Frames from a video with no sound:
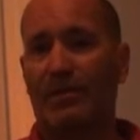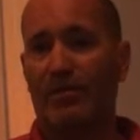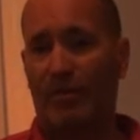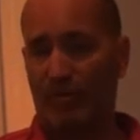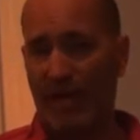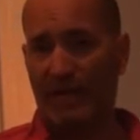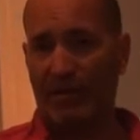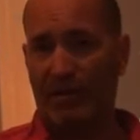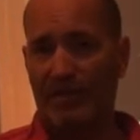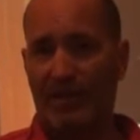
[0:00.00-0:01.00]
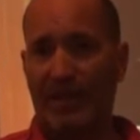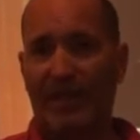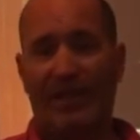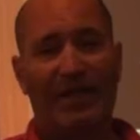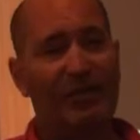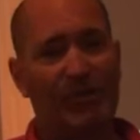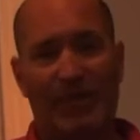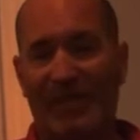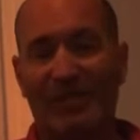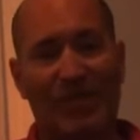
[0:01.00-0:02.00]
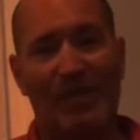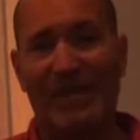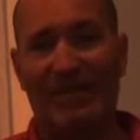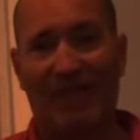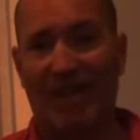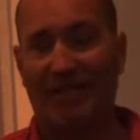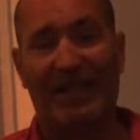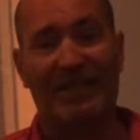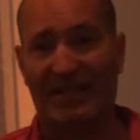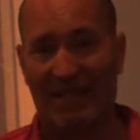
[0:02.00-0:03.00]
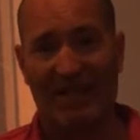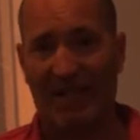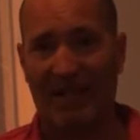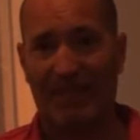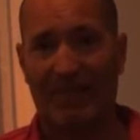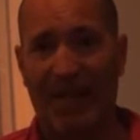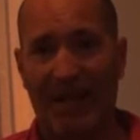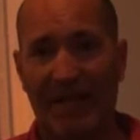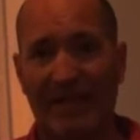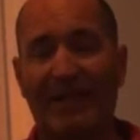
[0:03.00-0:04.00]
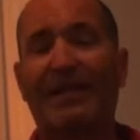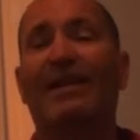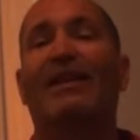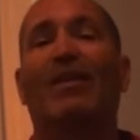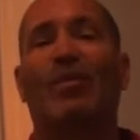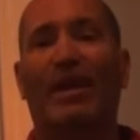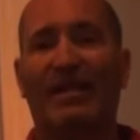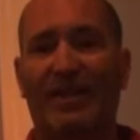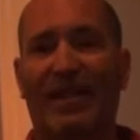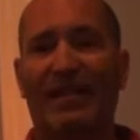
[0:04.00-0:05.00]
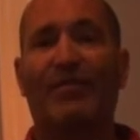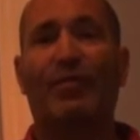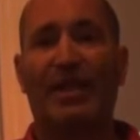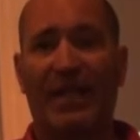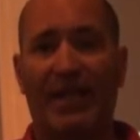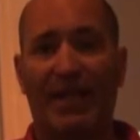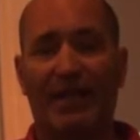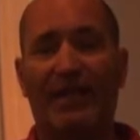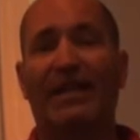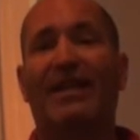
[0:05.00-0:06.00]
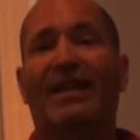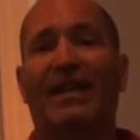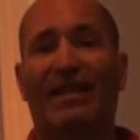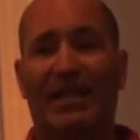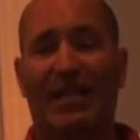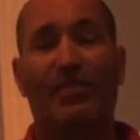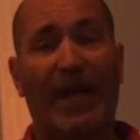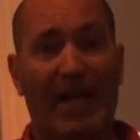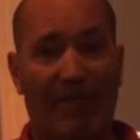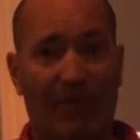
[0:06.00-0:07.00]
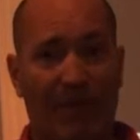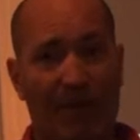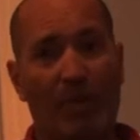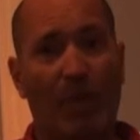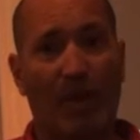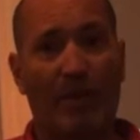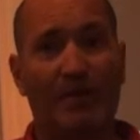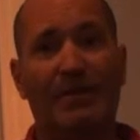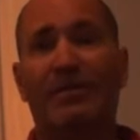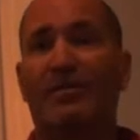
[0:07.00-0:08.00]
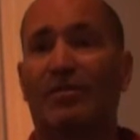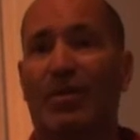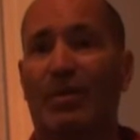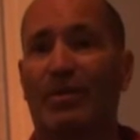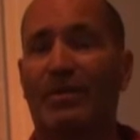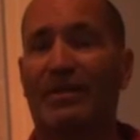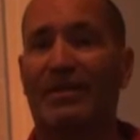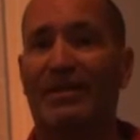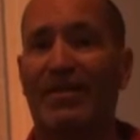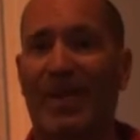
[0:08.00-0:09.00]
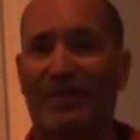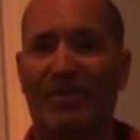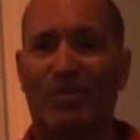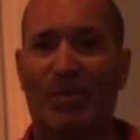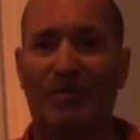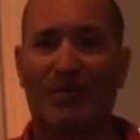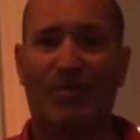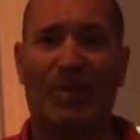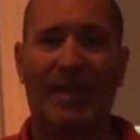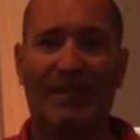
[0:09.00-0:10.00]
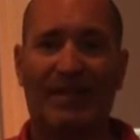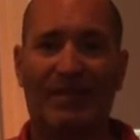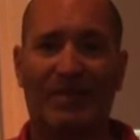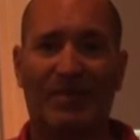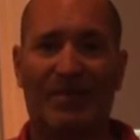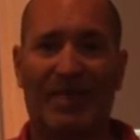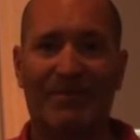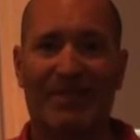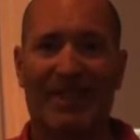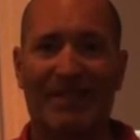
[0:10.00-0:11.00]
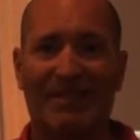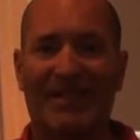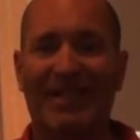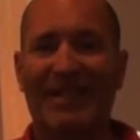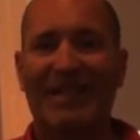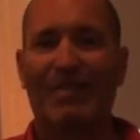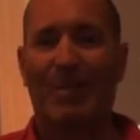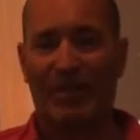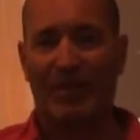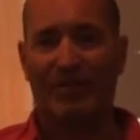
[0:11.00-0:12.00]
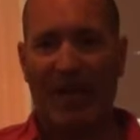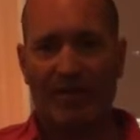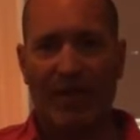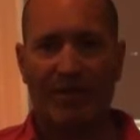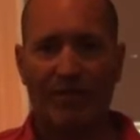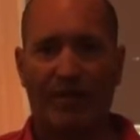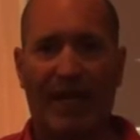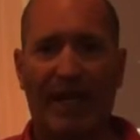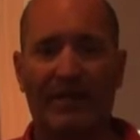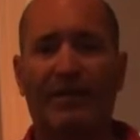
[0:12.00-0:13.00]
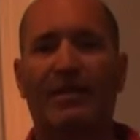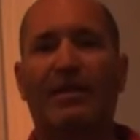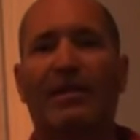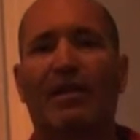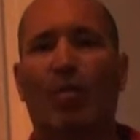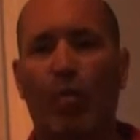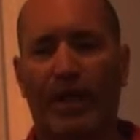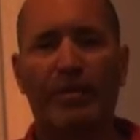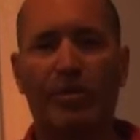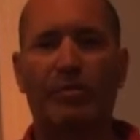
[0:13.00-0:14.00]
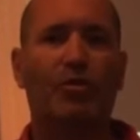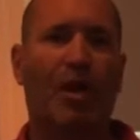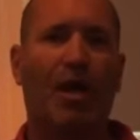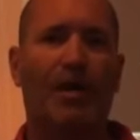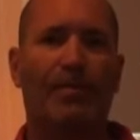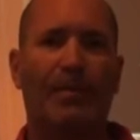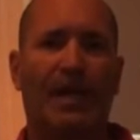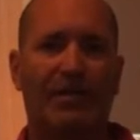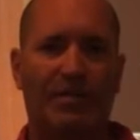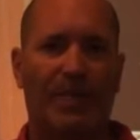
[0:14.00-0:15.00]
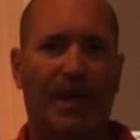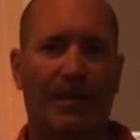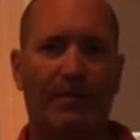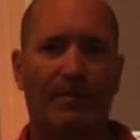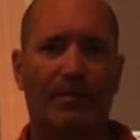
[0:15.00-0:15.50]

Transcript: perspective, there's just been so many songs I did not like playing, but I did for the gig. And the gig paid very well. So you have to swallow some pride there sometimes, guys. But you just have to understand, what is your job as a band?